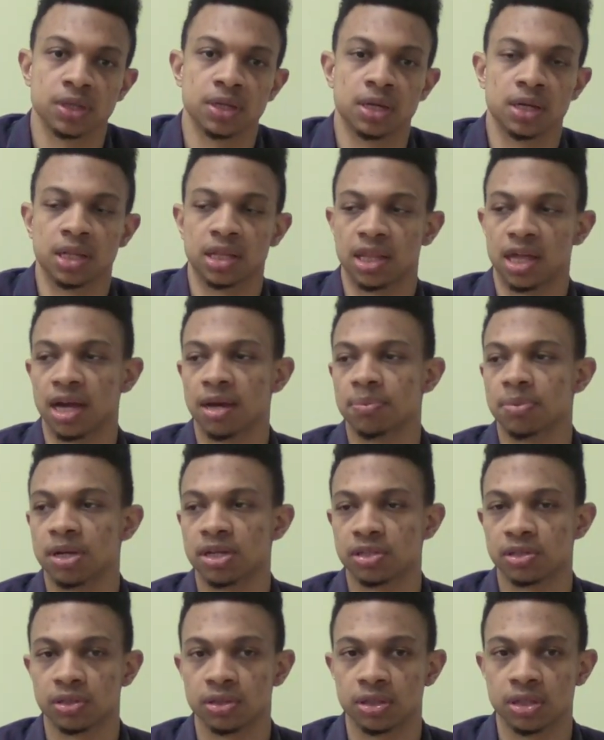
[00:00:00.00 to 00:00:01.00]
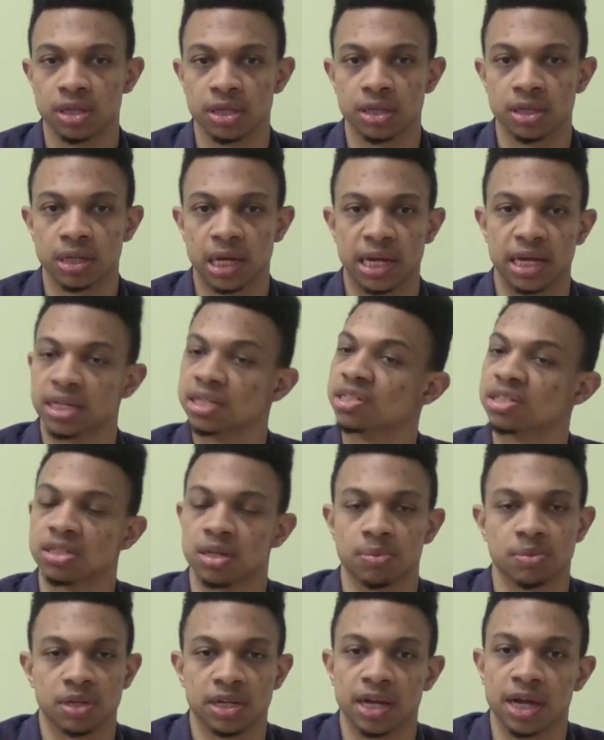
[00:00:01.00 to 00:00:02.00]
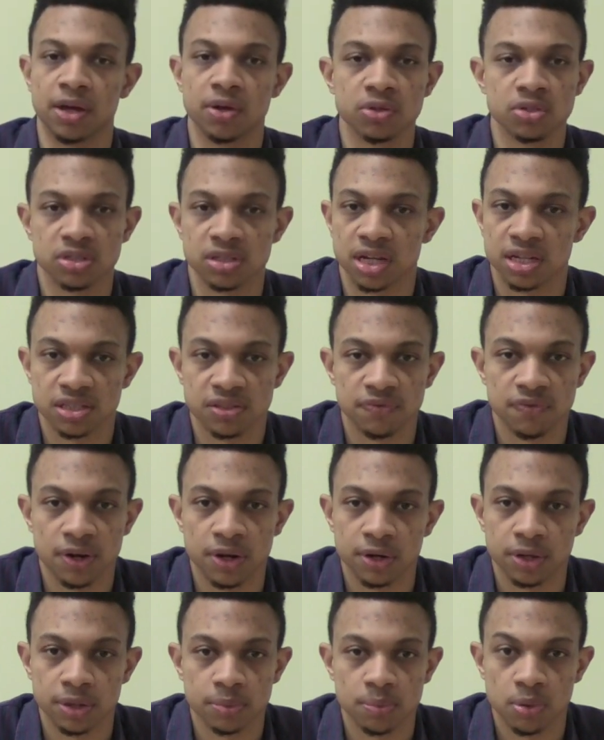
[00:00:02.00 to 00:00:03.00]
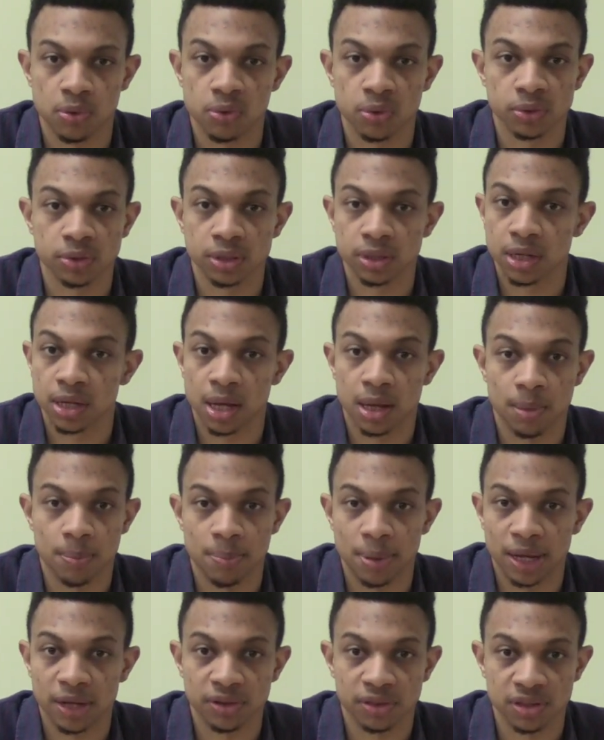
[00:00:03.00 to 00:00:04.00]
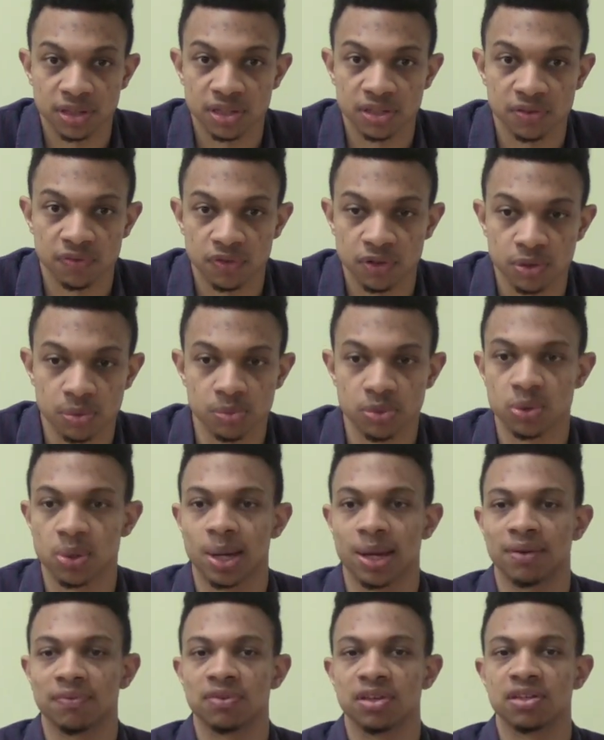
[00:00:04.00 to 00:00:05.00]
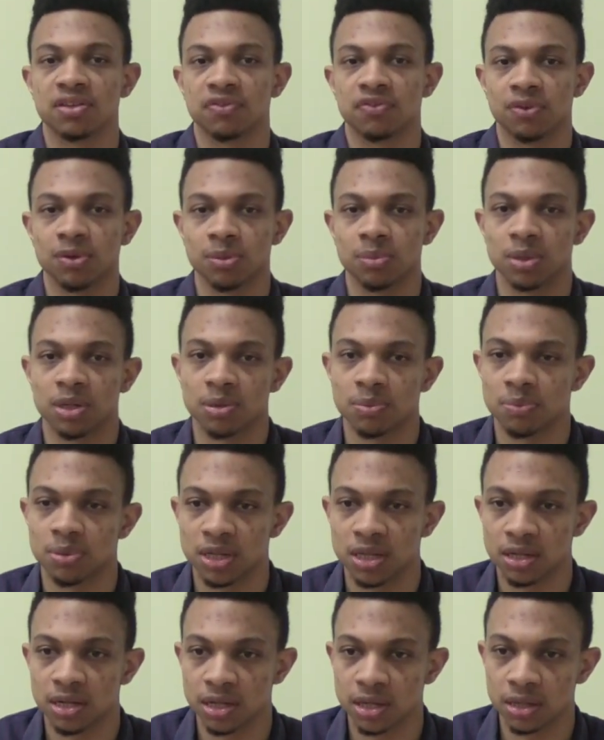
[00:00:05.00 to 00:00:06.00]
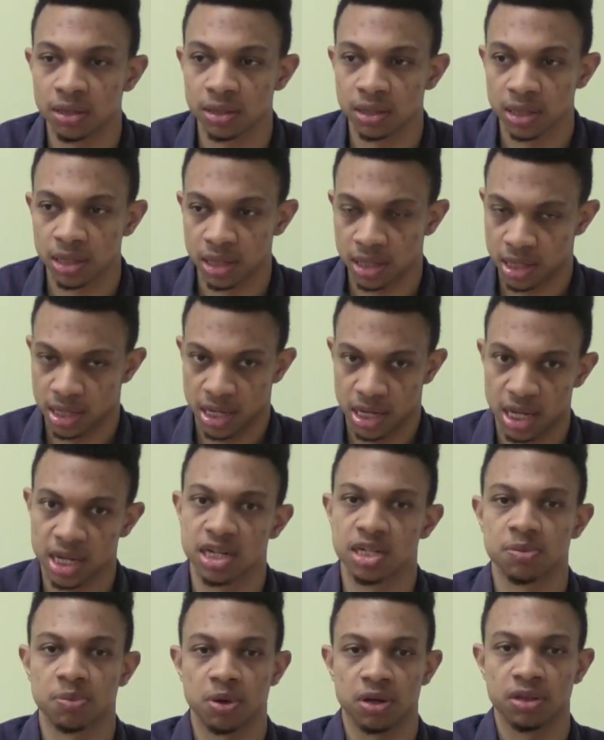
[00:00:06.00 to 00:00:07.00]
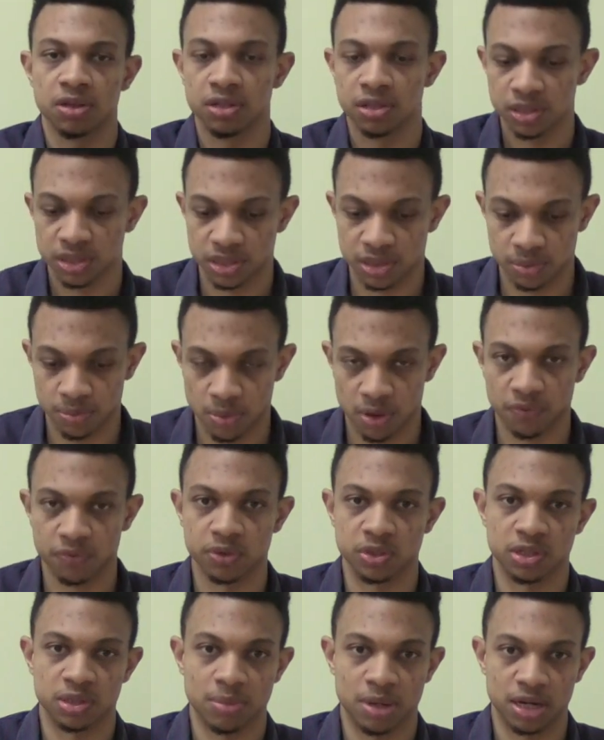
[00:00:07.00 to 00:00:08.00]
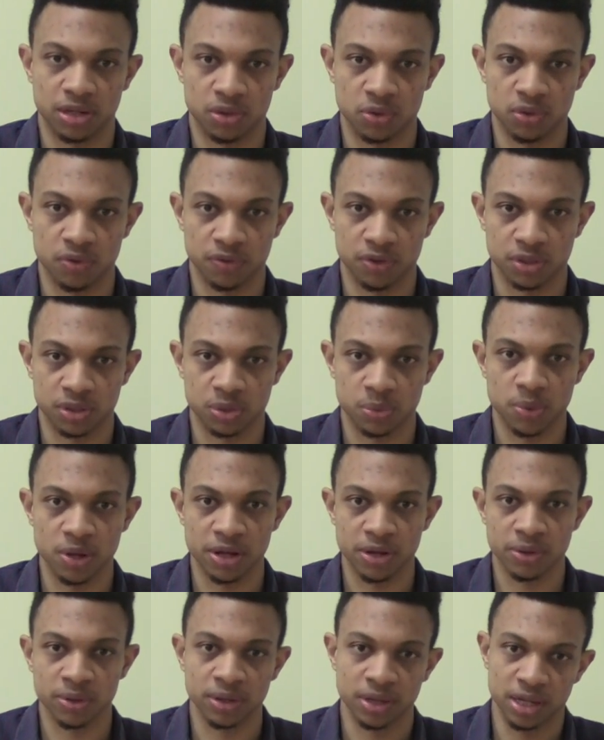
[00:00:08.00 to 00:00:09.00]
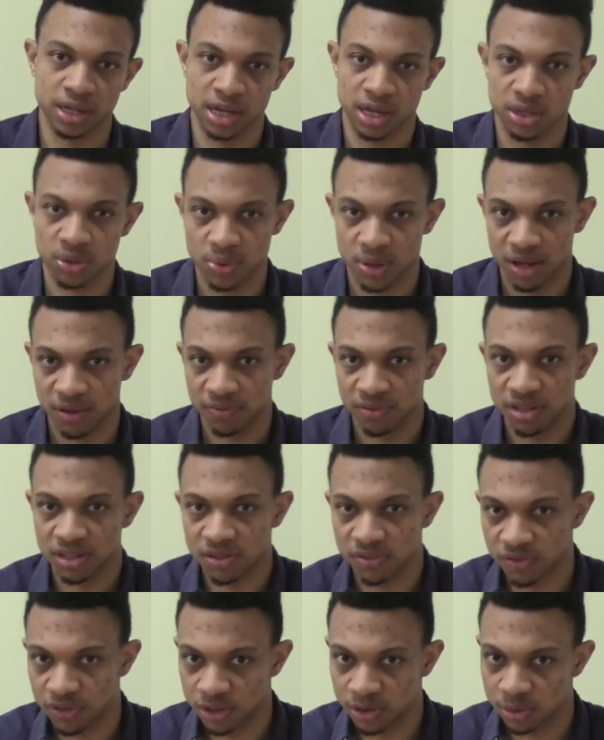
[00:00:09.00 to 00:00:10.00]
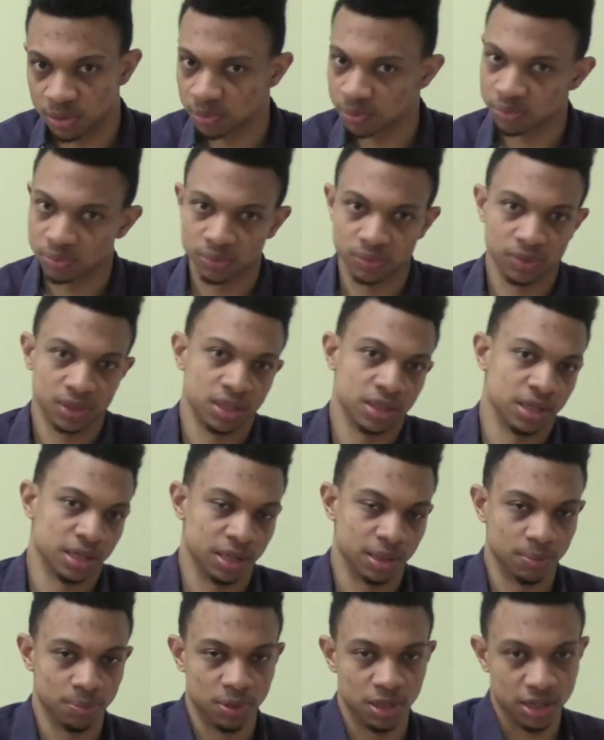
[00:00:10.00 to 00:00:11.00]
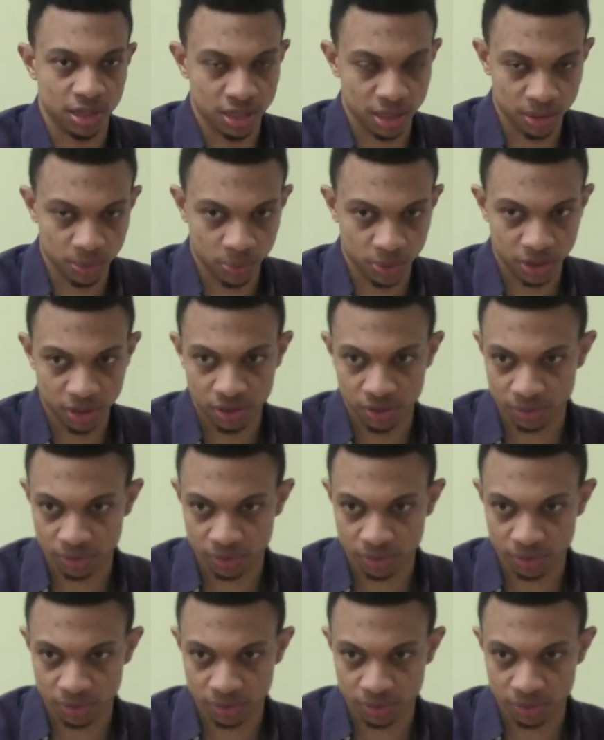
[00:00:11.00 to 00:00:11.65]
that basically is something else that's very important about this film. You have this film competing. It is part of this Marvel Cinematic Universe as well. And you have this film competing with